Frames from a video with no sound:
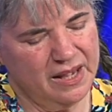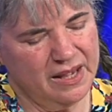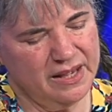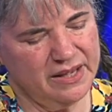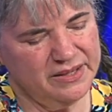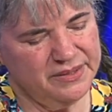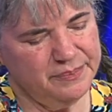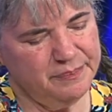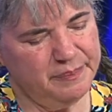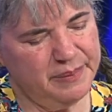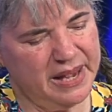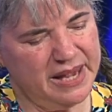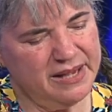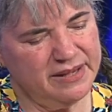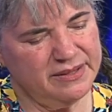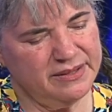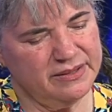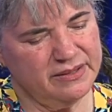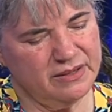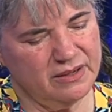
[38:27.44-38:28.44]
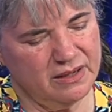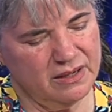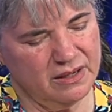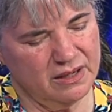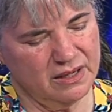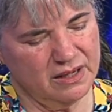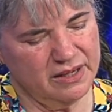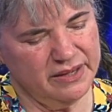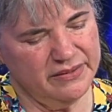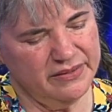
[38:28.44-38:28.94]
is based
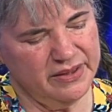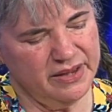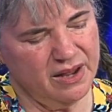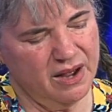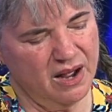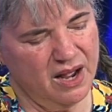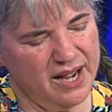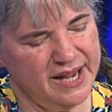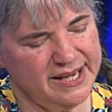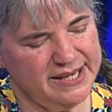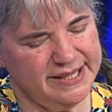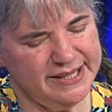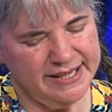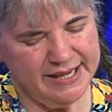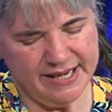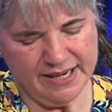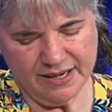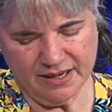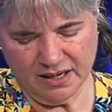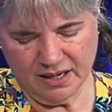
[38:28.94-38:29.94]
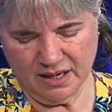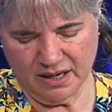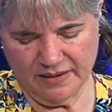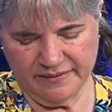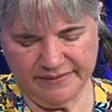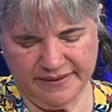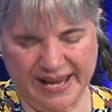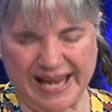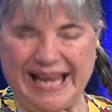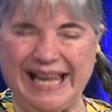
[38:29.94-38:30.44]
on the idea
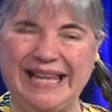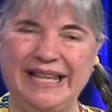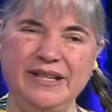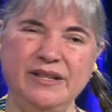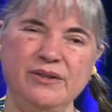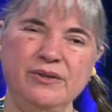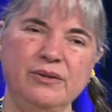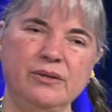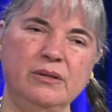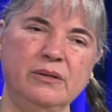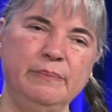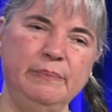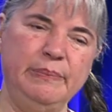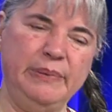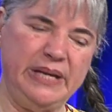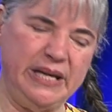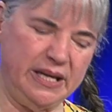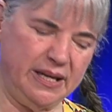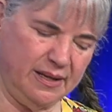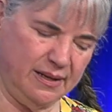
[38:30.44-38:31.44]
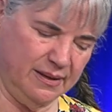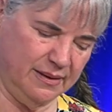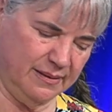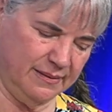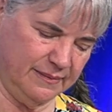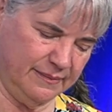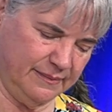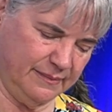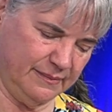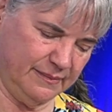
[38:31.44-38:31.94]
of
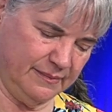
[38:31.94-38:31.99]
interbeing.